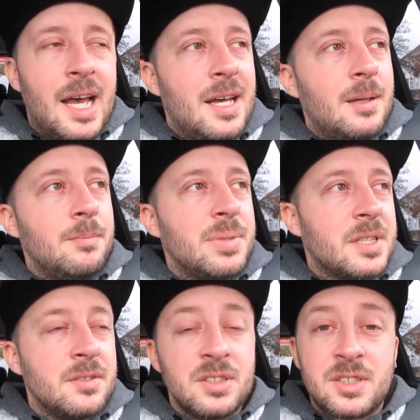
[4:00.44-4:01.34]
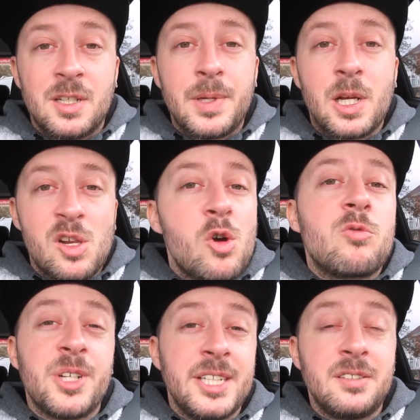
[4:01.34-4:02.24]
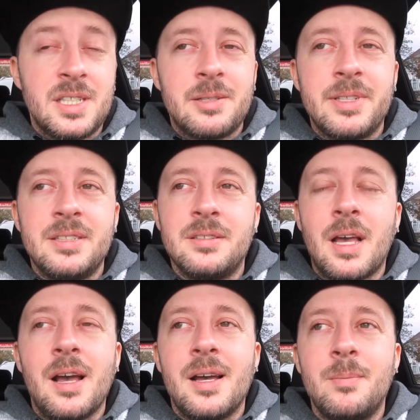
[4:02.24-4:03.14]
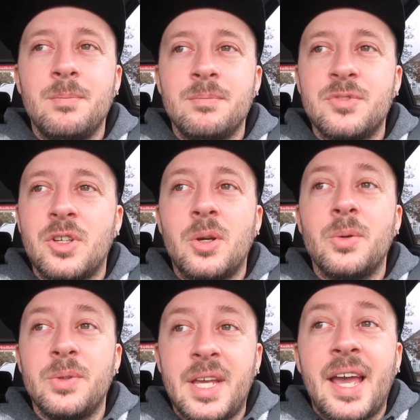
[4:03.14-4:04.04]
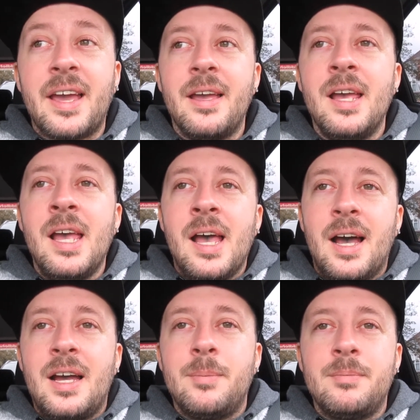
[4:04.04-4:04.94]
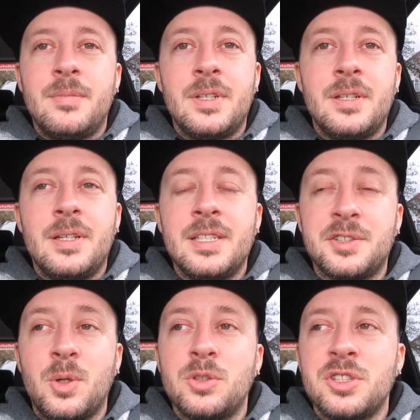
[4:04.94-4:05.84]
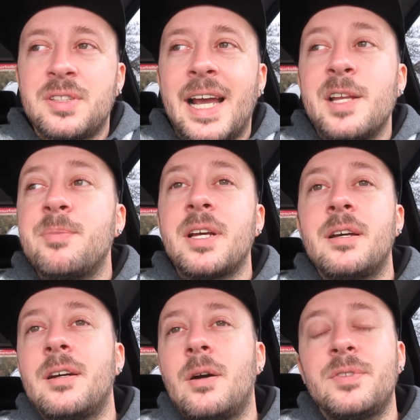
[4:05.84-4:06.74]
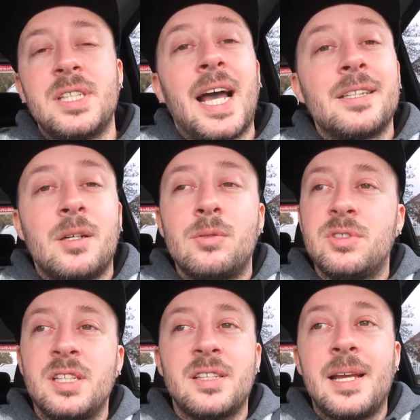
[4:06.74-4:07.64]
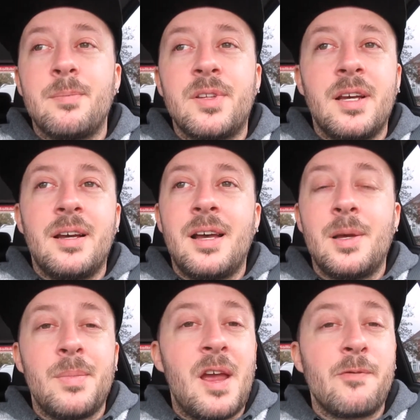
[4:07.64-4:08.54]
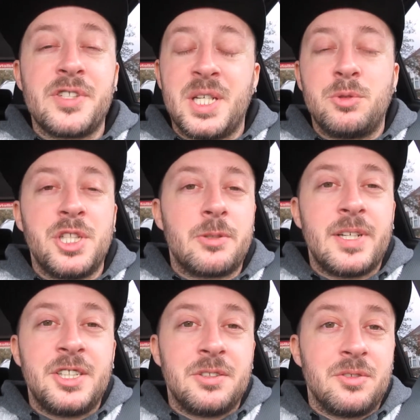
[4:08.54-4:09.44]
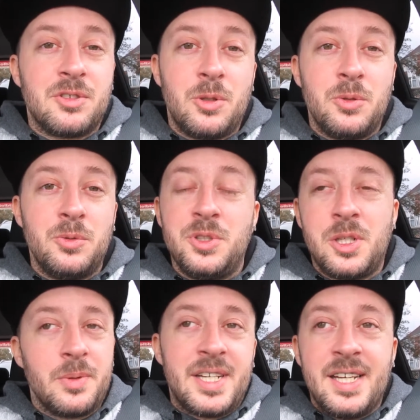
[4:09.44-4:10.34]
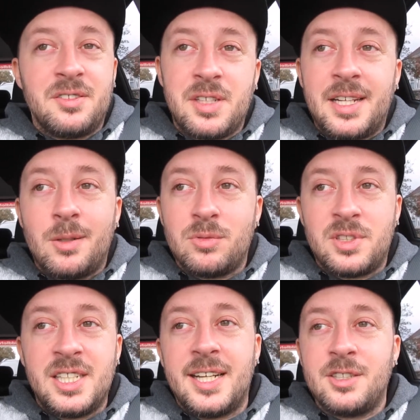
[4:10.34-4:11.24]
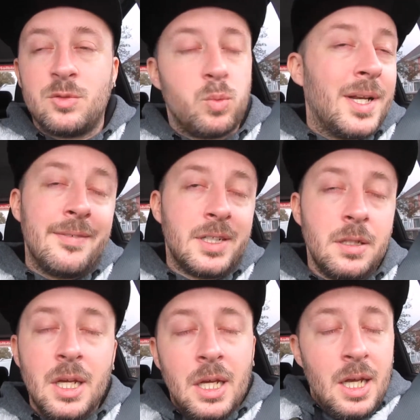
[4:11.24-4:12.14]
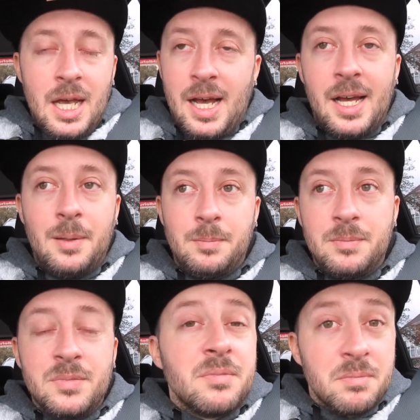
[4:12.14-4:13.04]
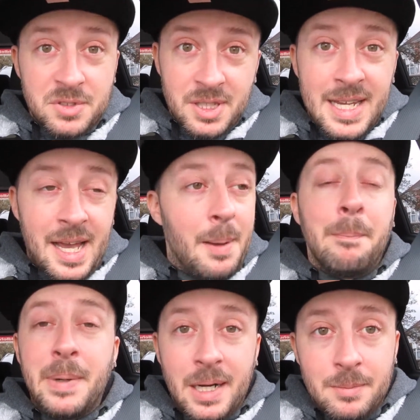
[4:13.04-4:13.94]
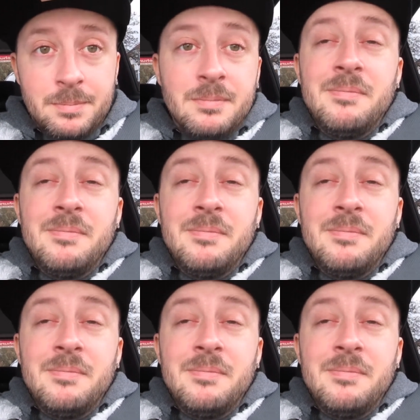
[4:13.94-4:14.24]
um, because it's going to be a long running series. so yeah it's not just aimed at obviously adults it's aimed at um, every single generation so you know kids adults teenagers whatever um, so yeah but